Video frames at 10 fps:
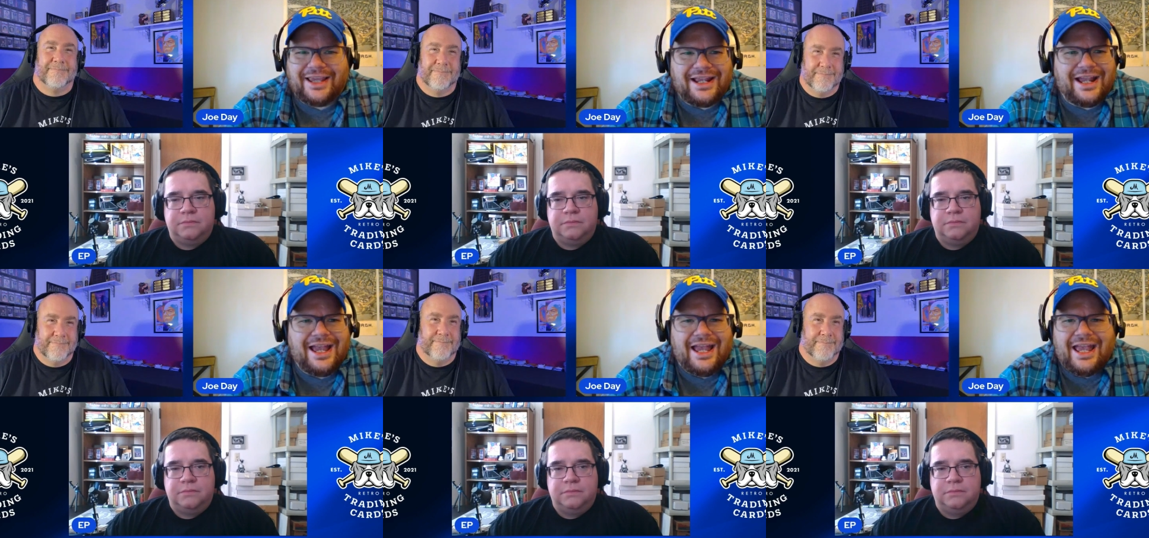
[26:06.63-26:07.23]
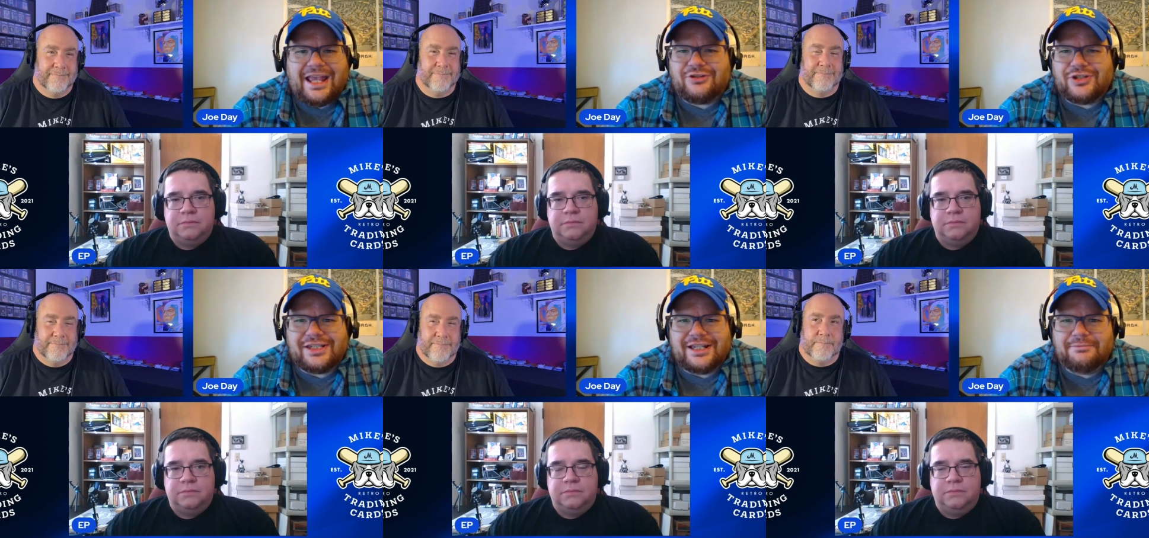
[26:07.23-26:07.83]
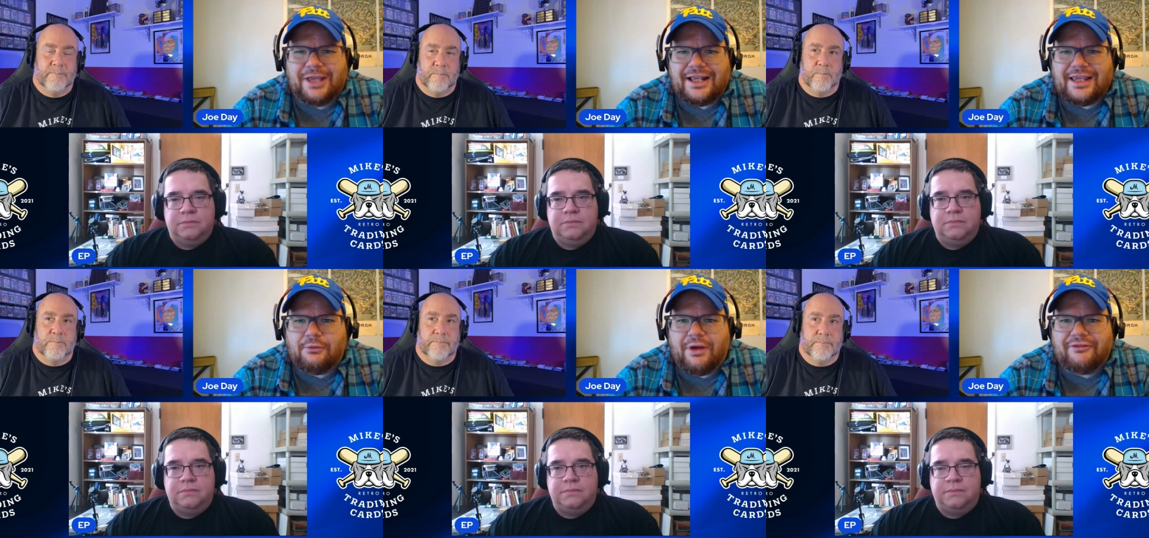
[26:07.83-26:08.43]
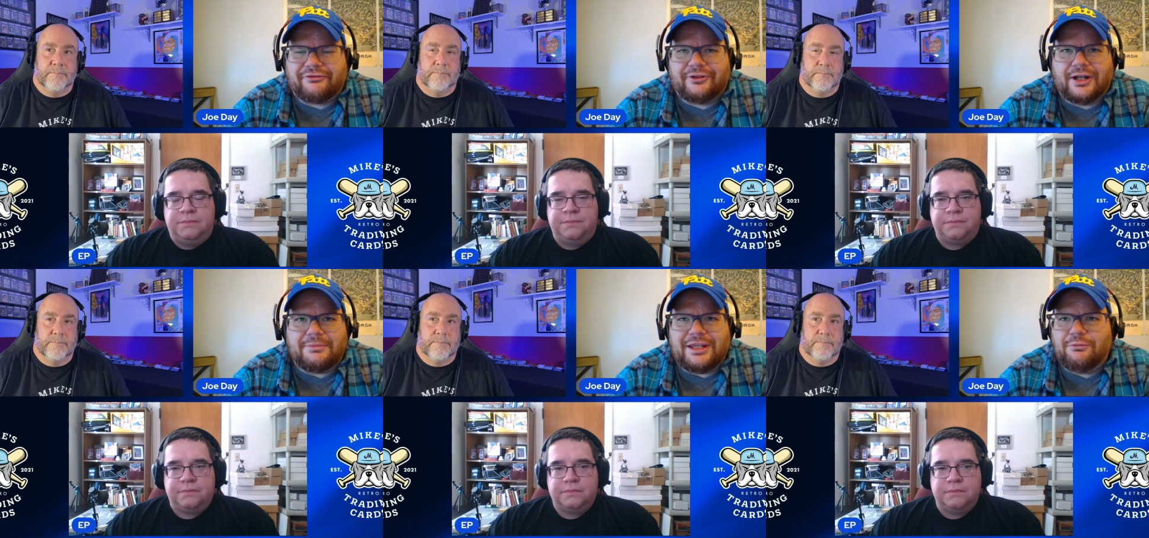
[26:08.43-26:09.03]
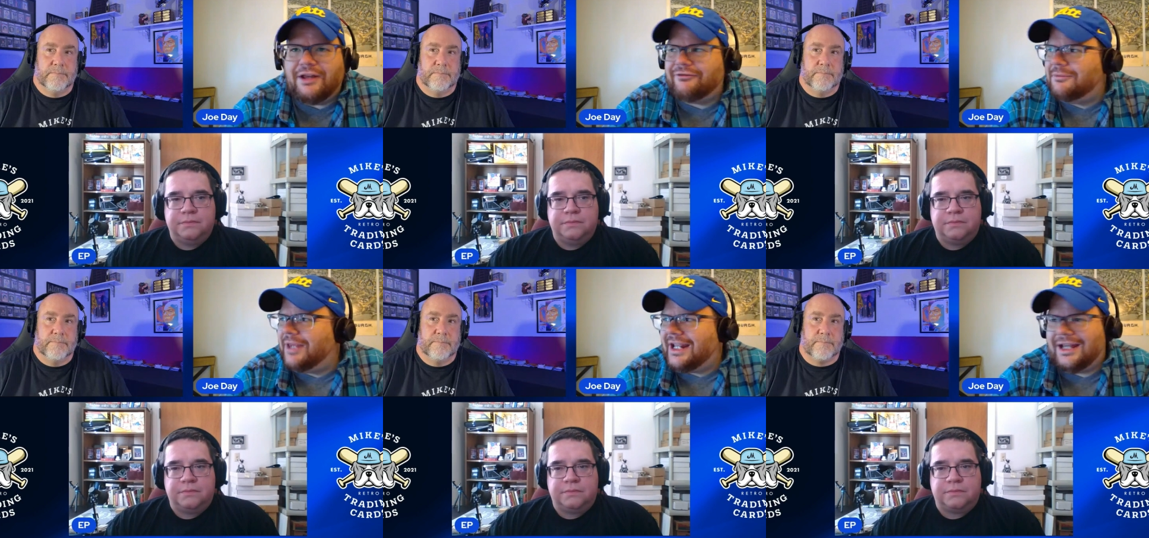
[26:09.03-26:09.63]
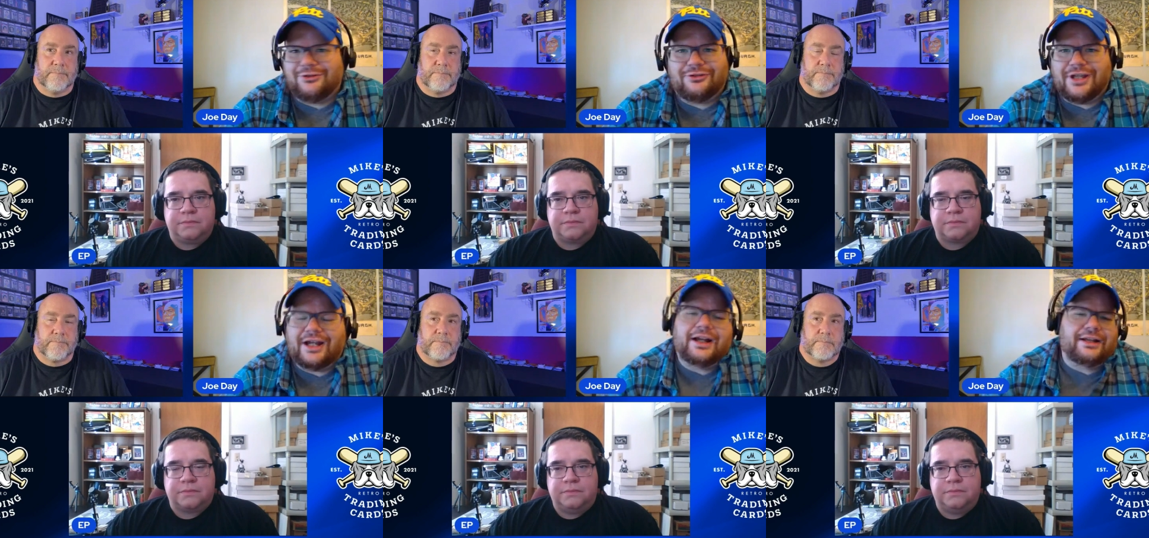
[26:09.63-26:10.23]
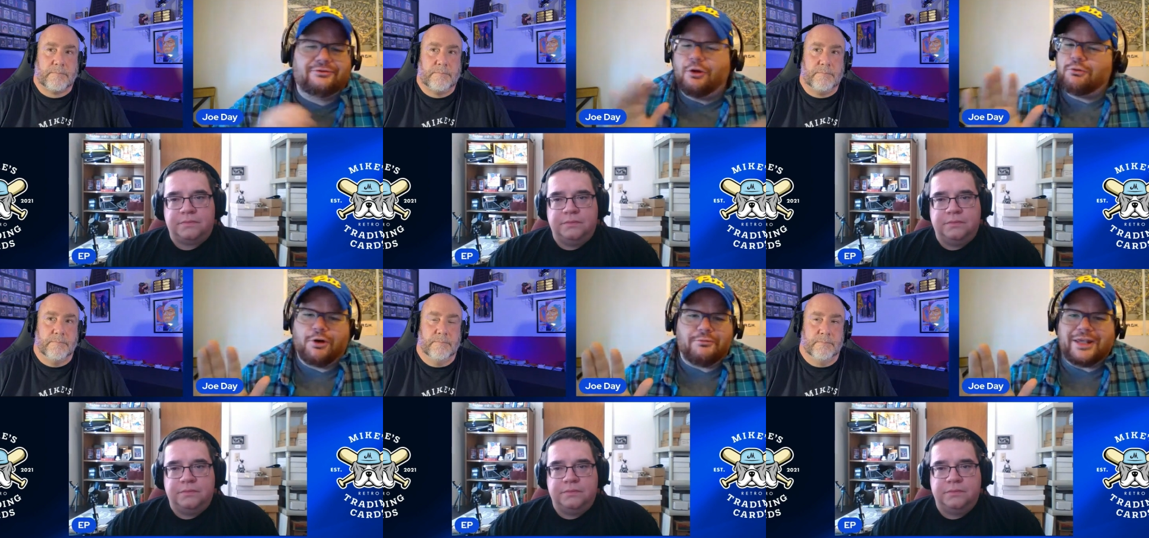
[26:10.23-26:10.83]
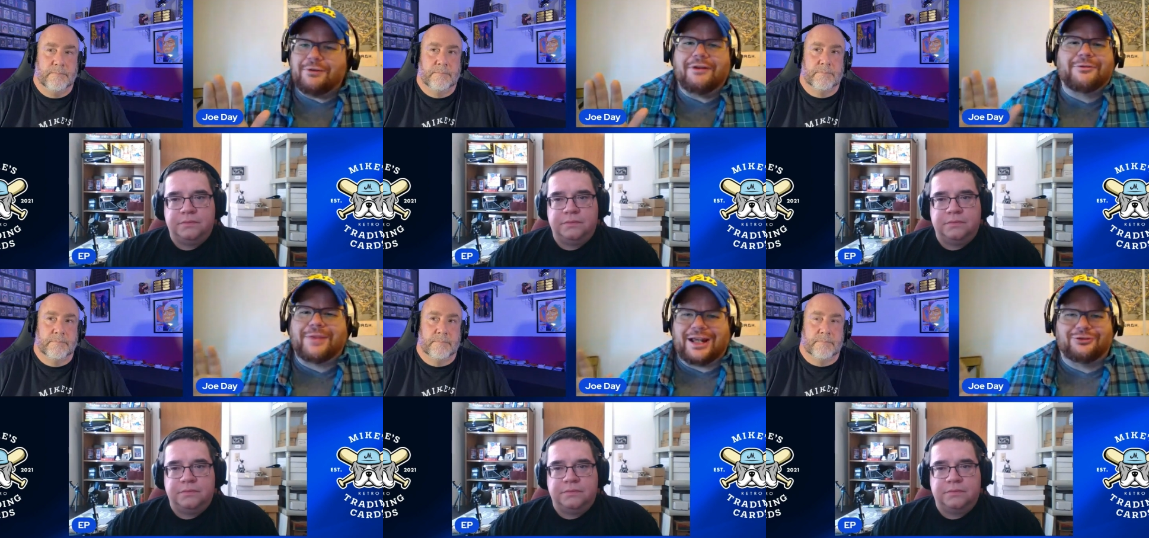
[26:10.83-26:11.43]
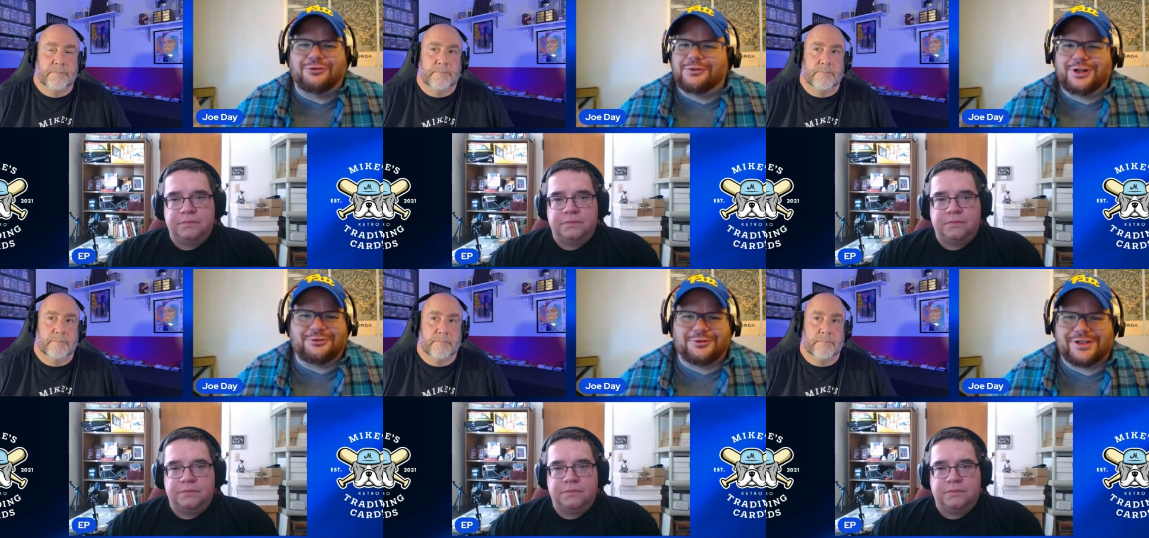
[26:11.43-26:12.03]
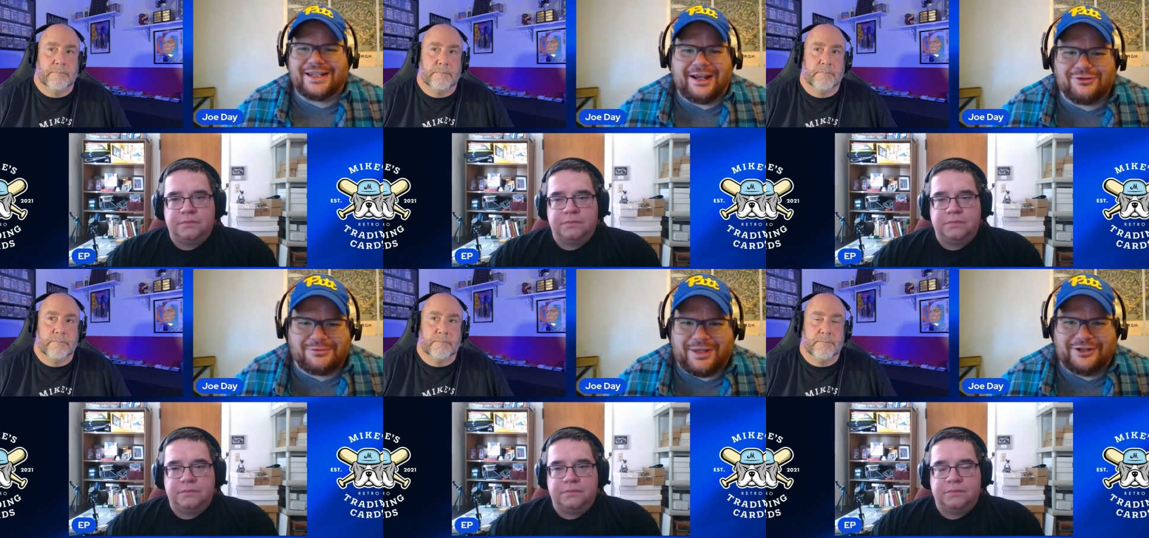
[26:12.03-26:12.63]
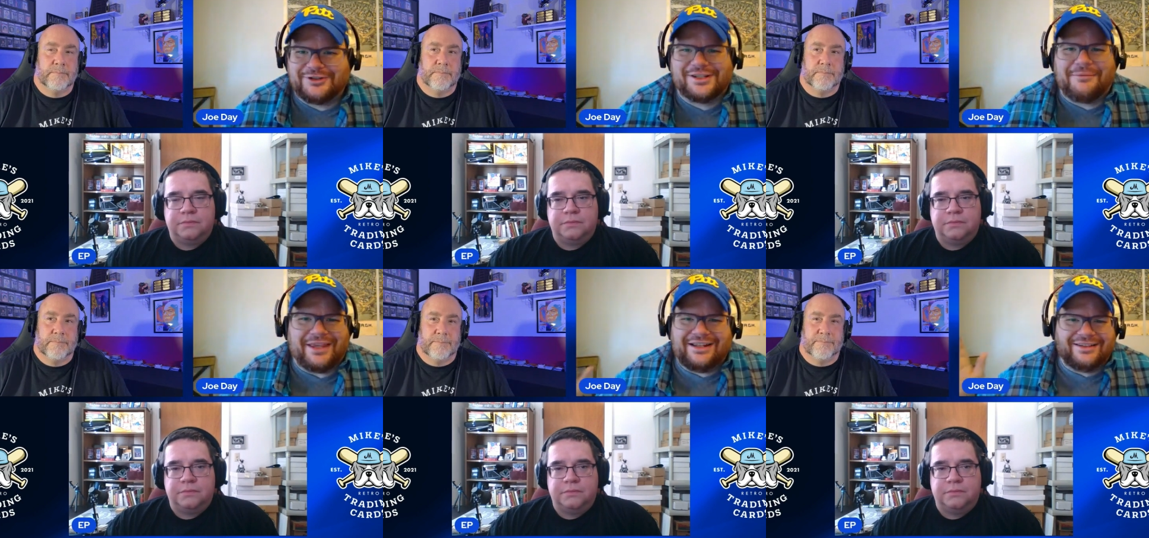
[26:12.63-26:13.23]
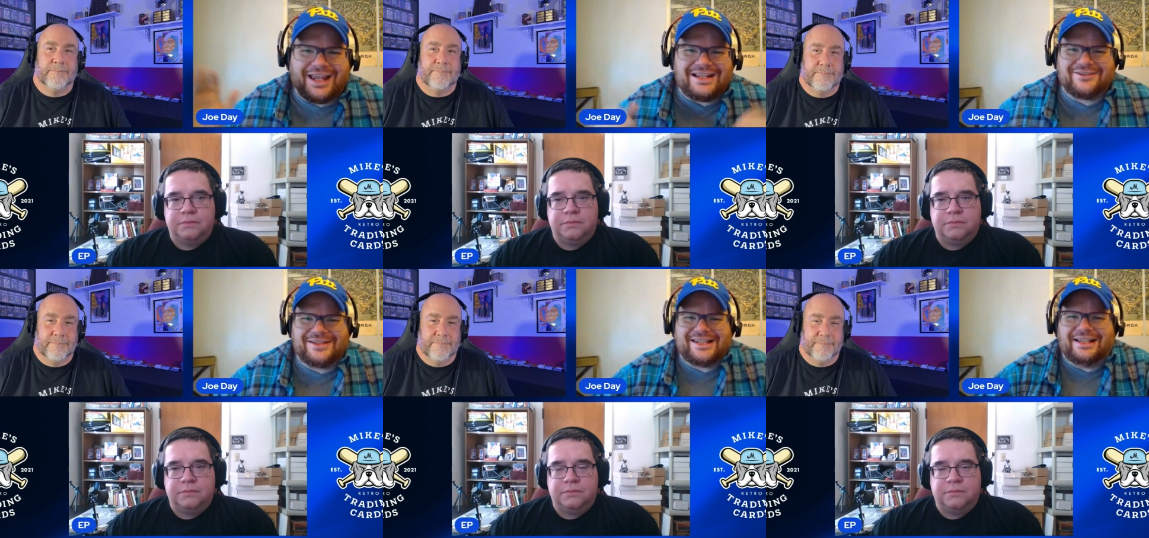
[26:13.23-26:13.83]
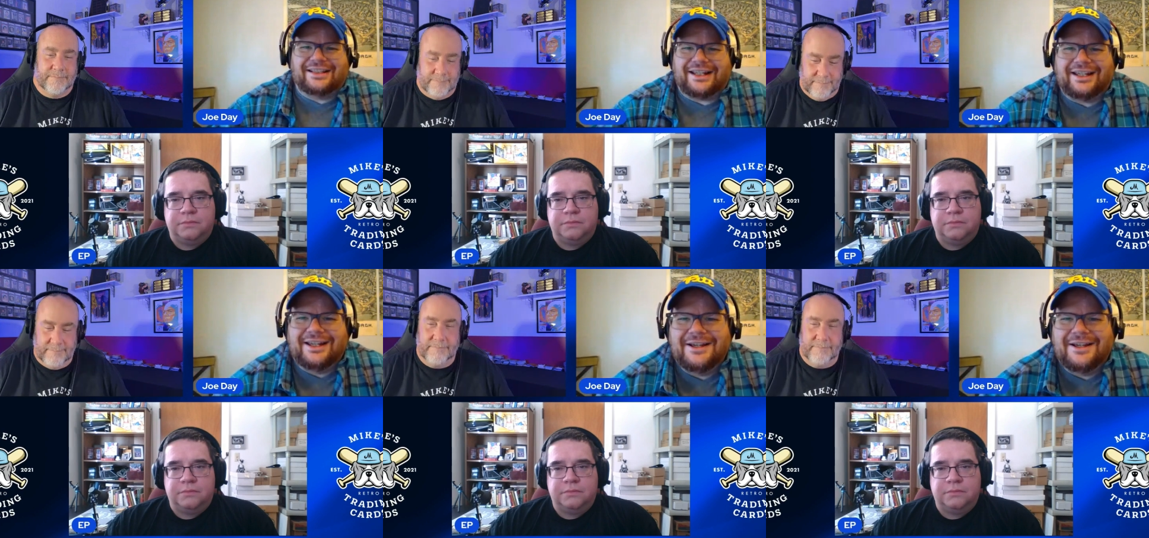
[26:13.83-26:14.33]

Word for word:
Speaker 1: Like, it just seemed like they went from, he went from like a, uh, don't quote me, he went from like a door-to-door salesman or something like silly.